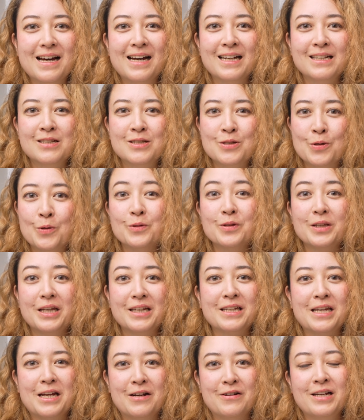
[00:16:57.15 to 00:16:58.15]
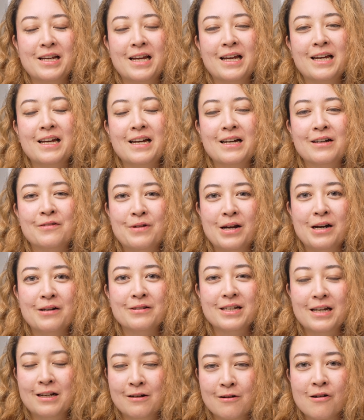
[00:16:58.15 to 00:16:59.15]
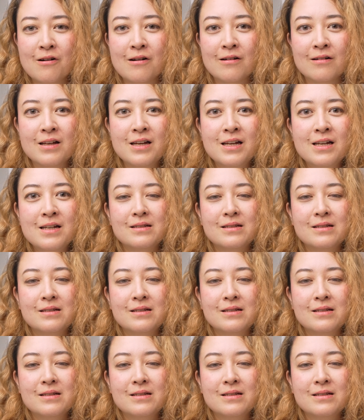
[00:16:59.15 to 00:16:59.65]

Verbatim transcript: I don't like carrying it around at all